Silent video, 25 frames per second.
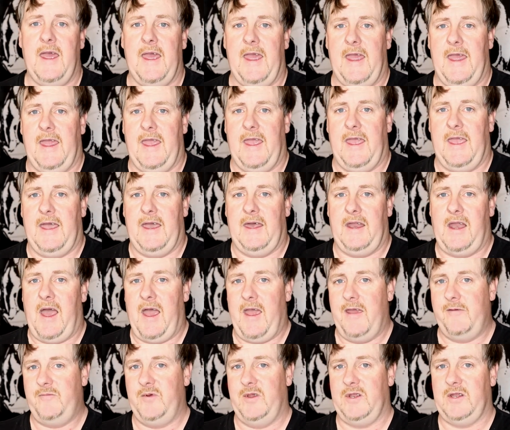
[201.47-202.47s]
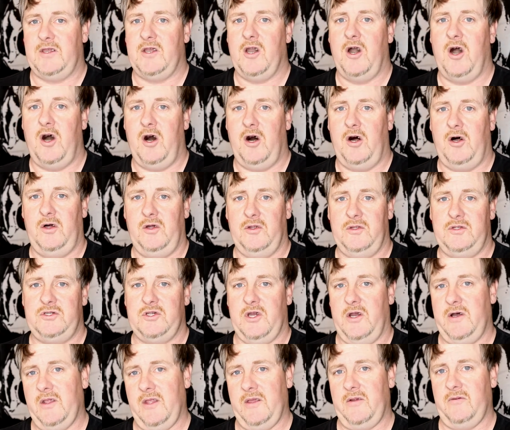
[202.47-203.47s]
And I've been called
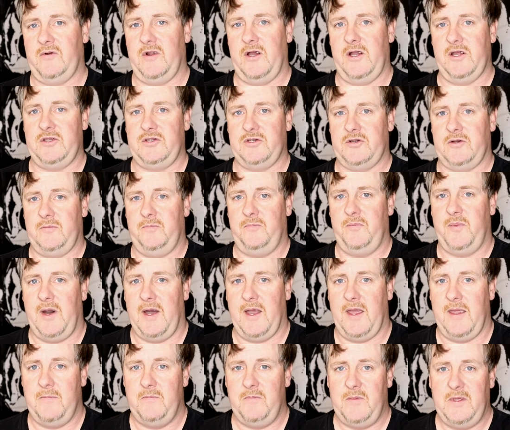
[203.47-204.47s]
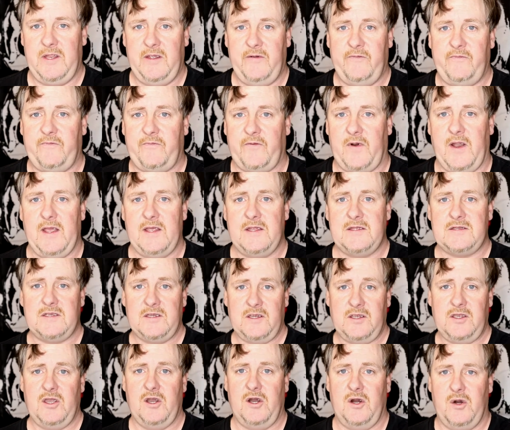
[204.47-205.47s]
Jollyroger by many friends
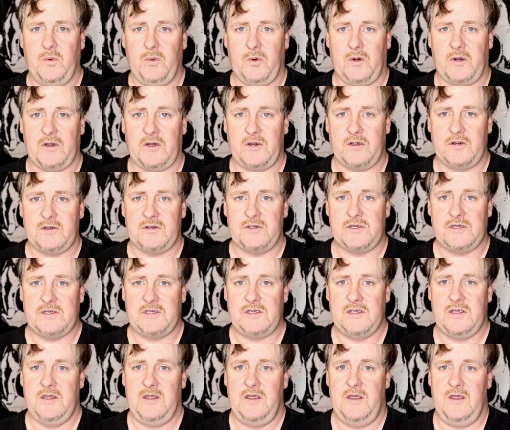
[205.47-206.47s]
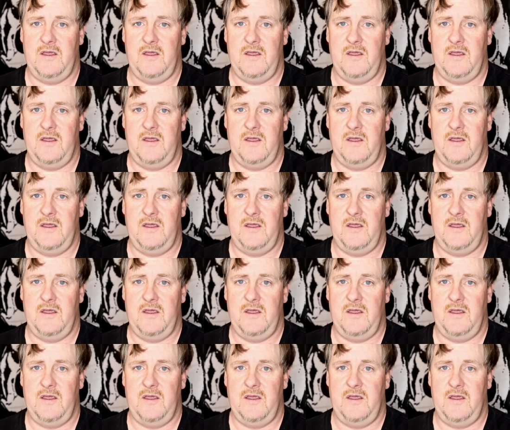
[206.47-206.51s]
and co-workers,